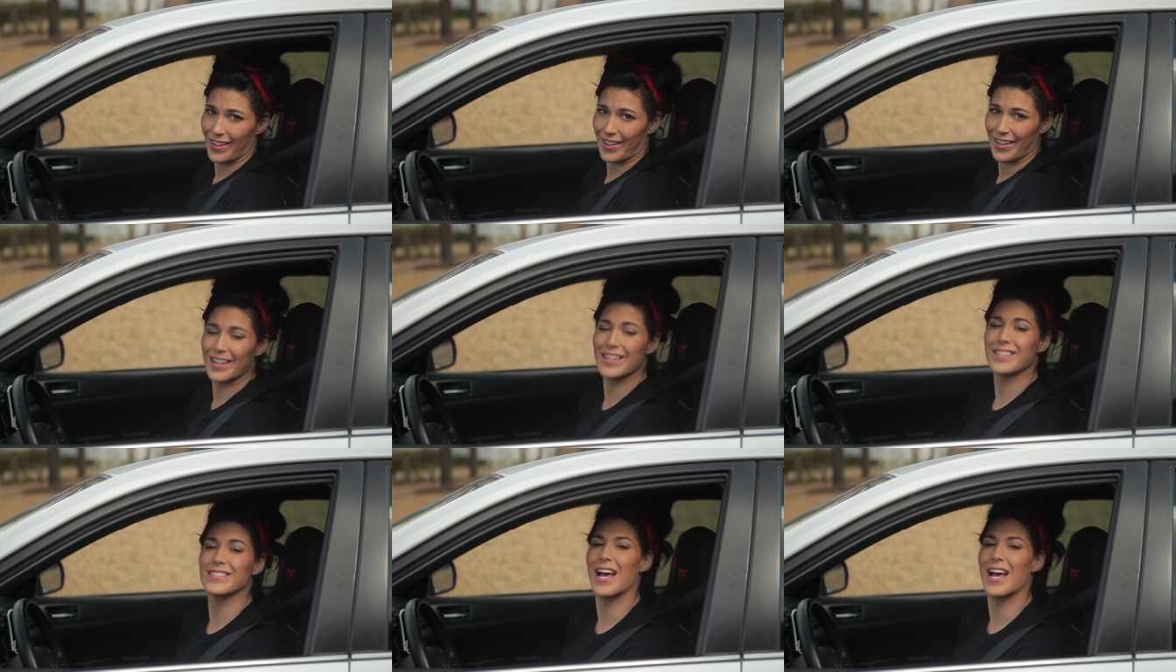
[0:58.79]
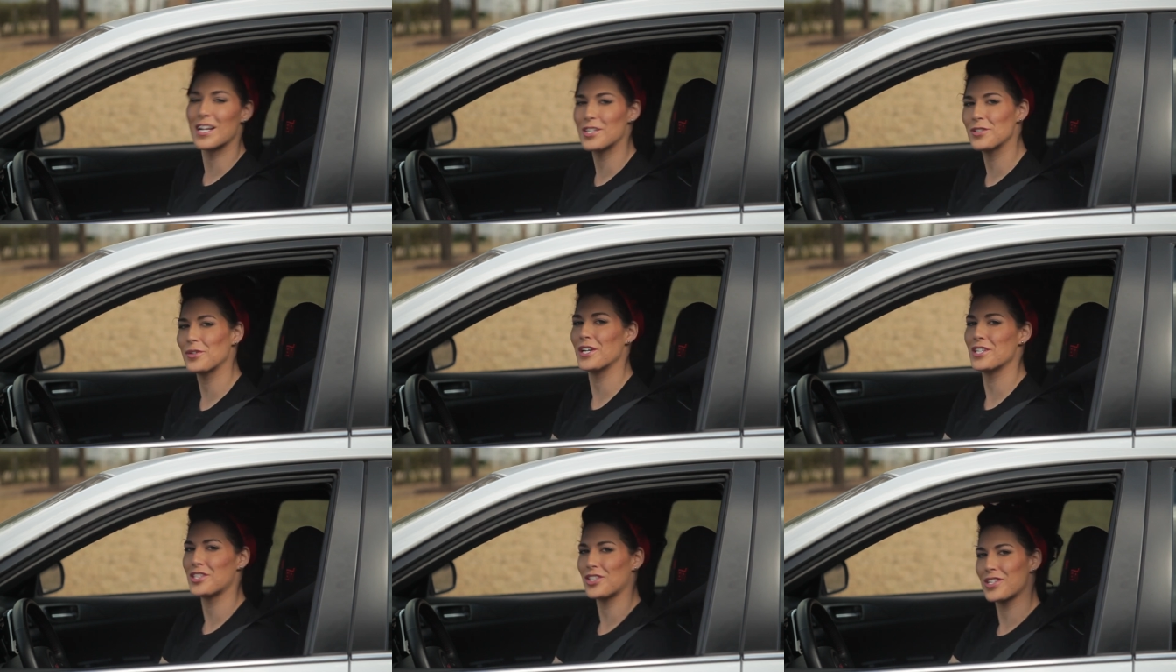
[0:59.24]

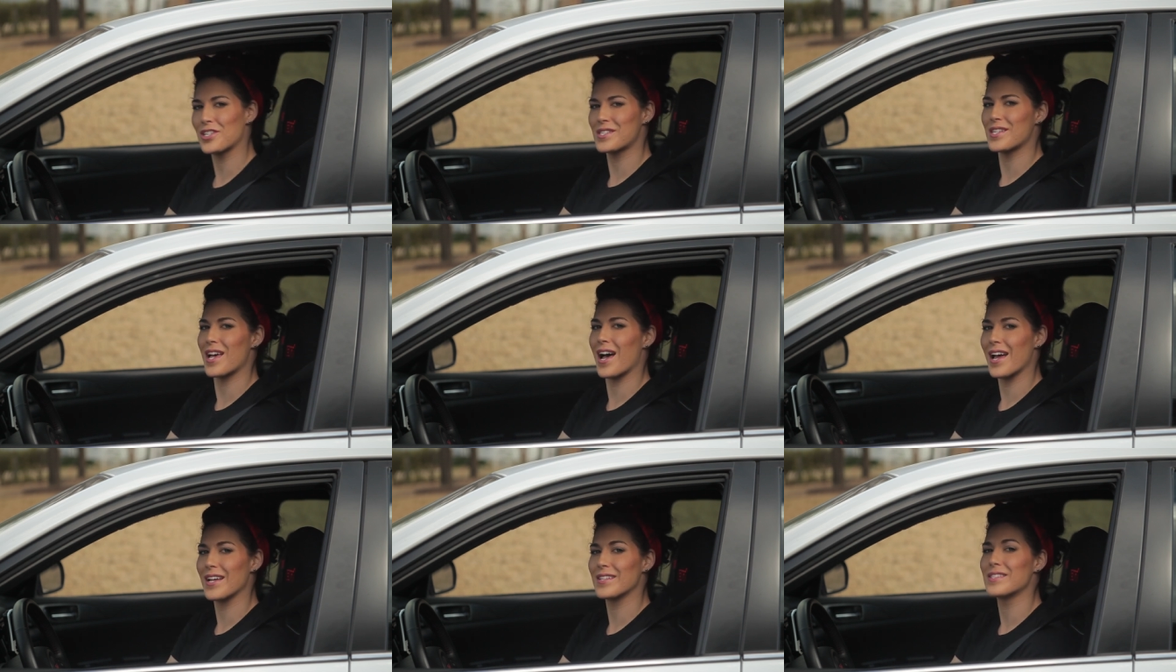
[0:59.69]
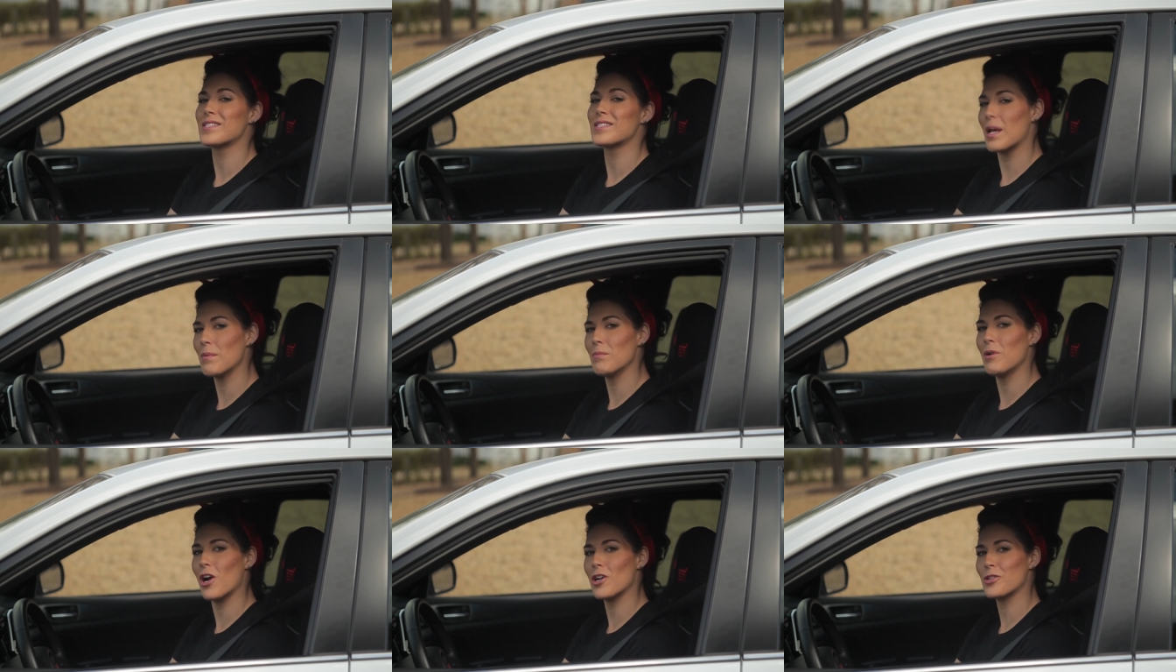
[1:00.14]
Exaggeration aside,
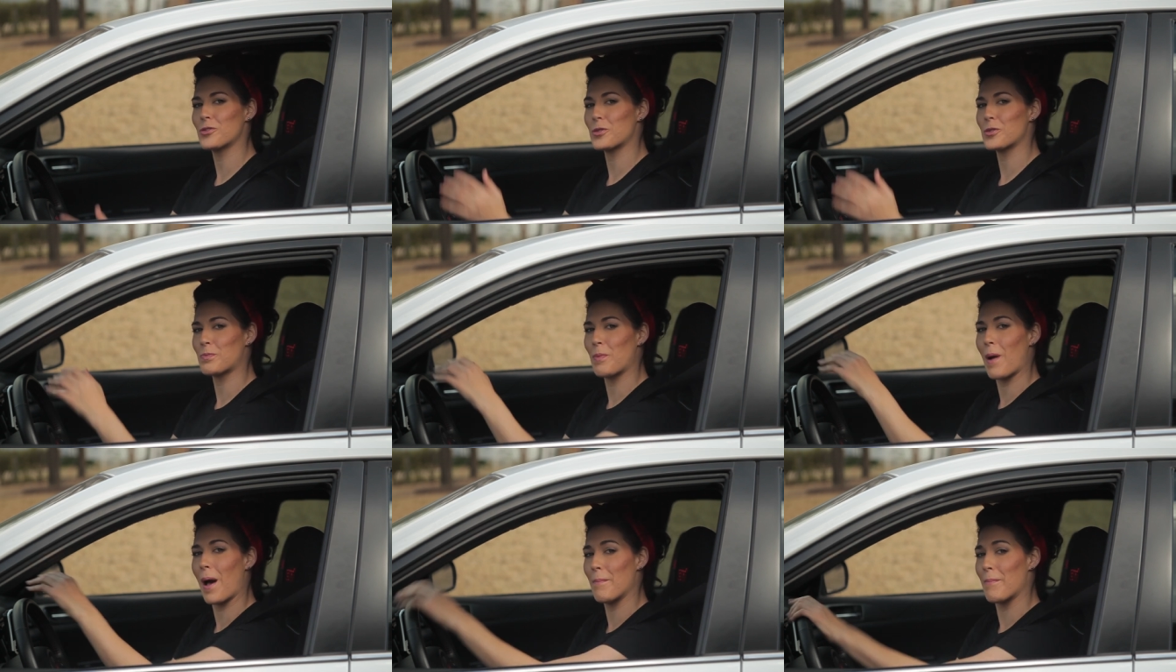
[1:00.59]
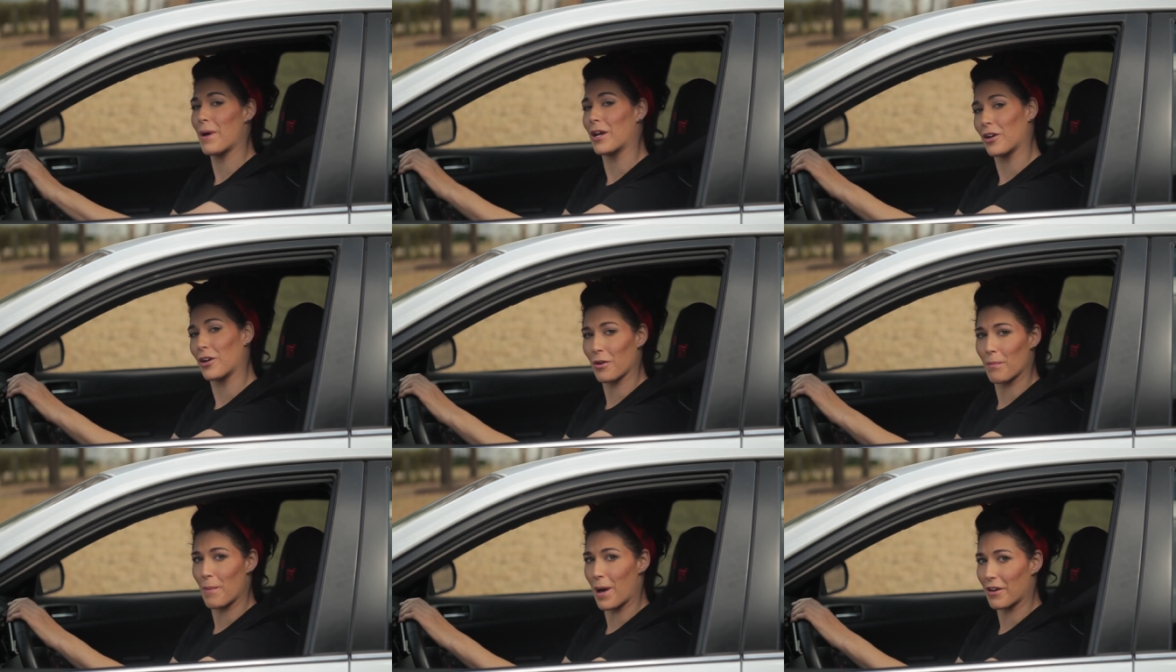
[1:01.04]
some cars respond
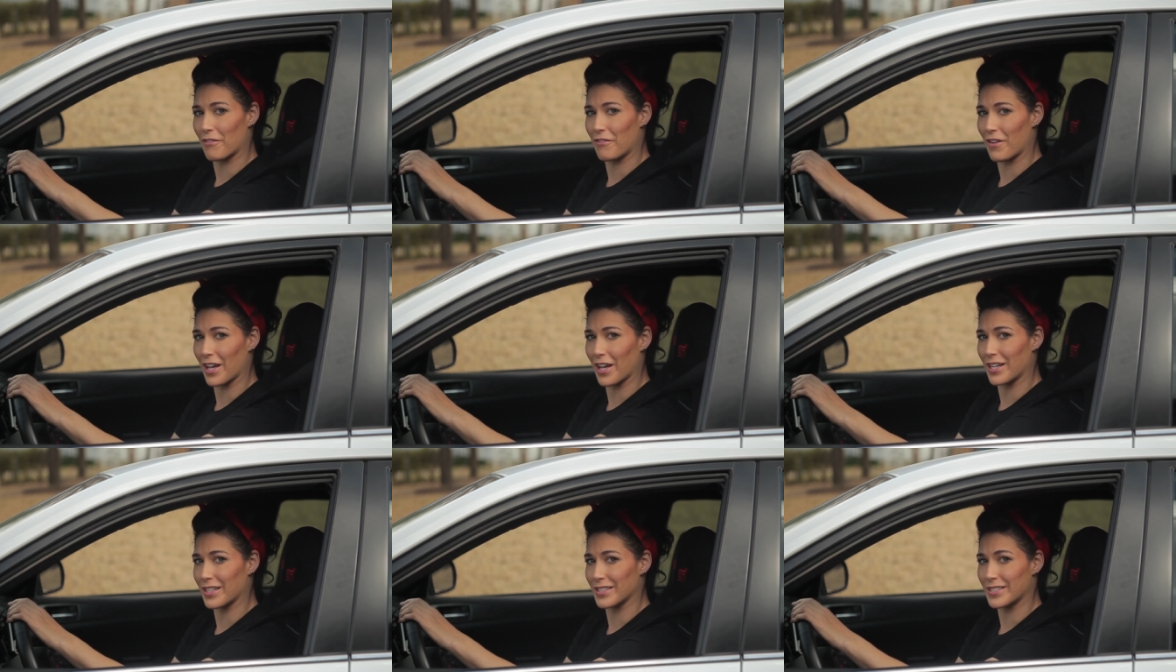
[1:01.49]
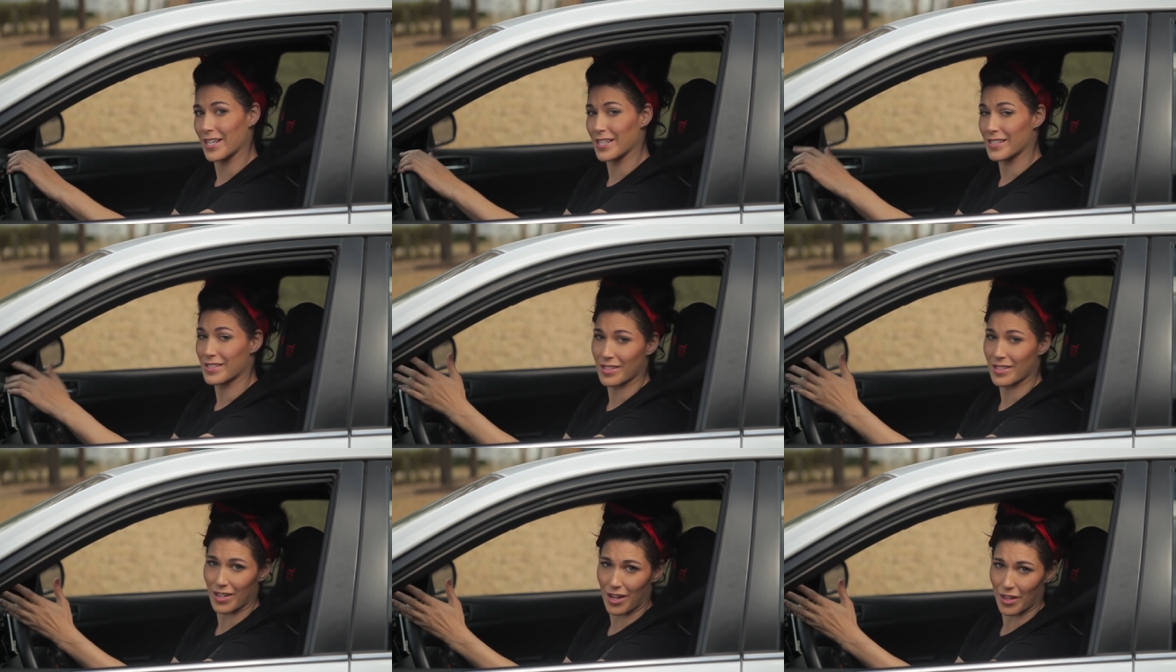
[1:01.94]
better to modified intakes
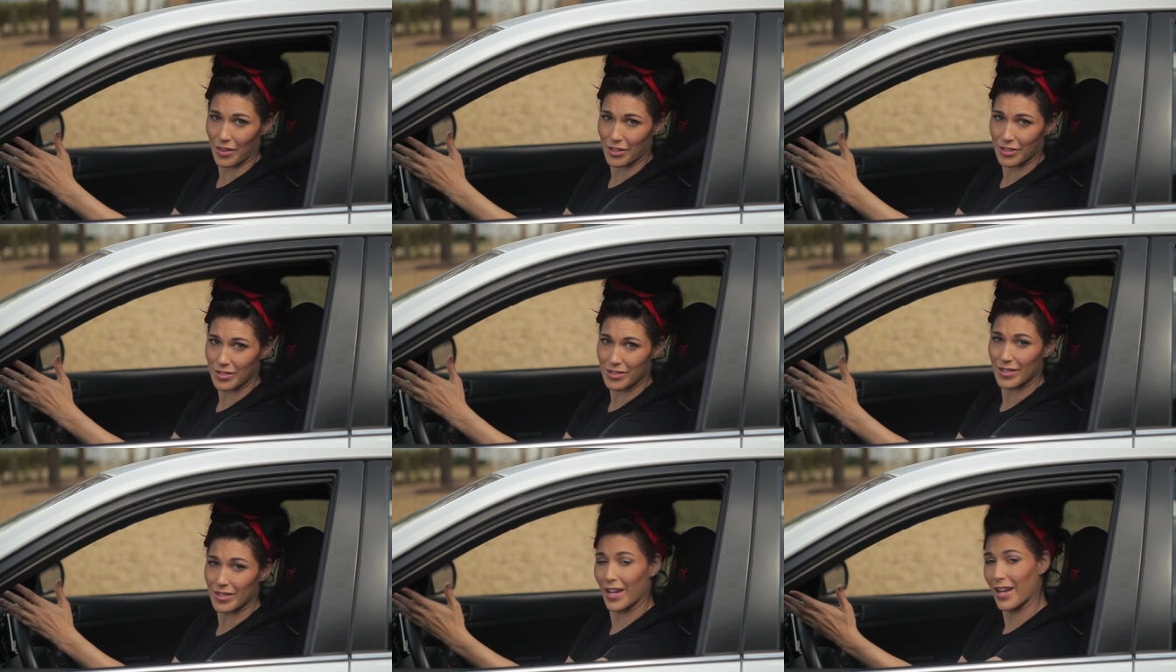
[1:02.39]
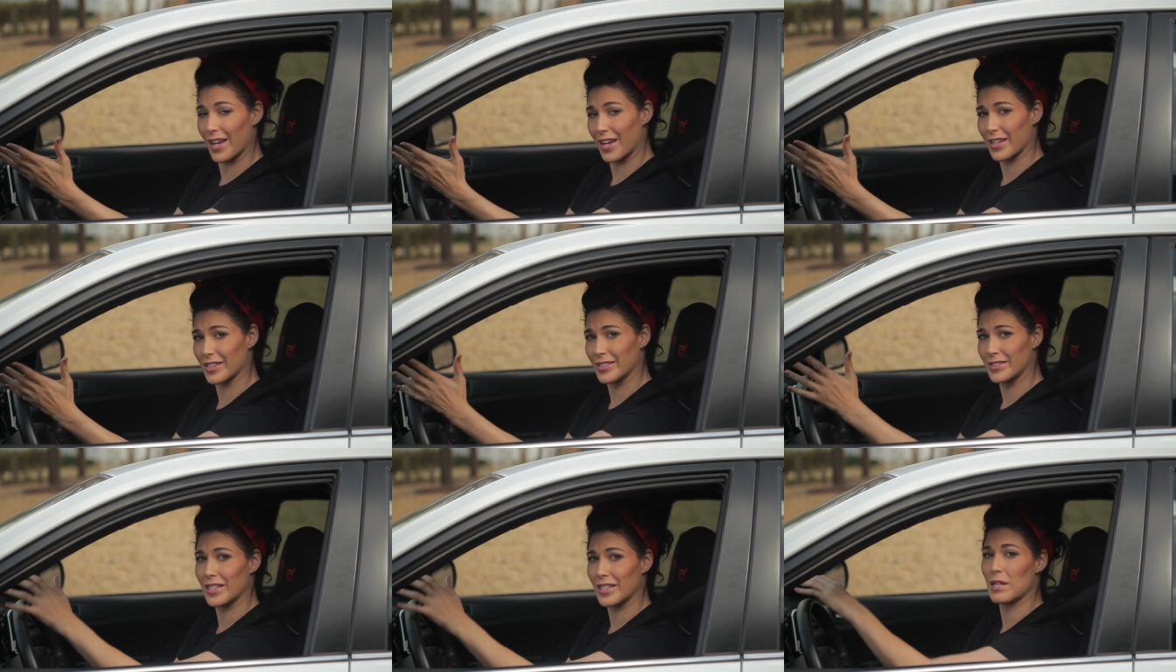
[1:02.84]
than others,
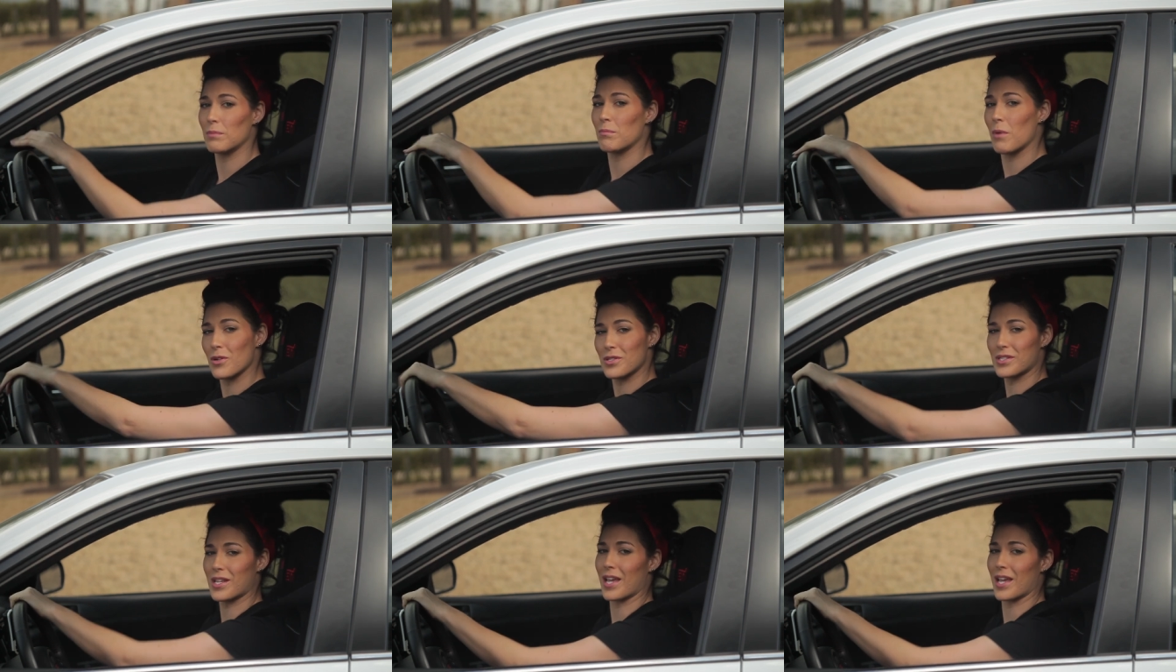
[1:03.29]
and in most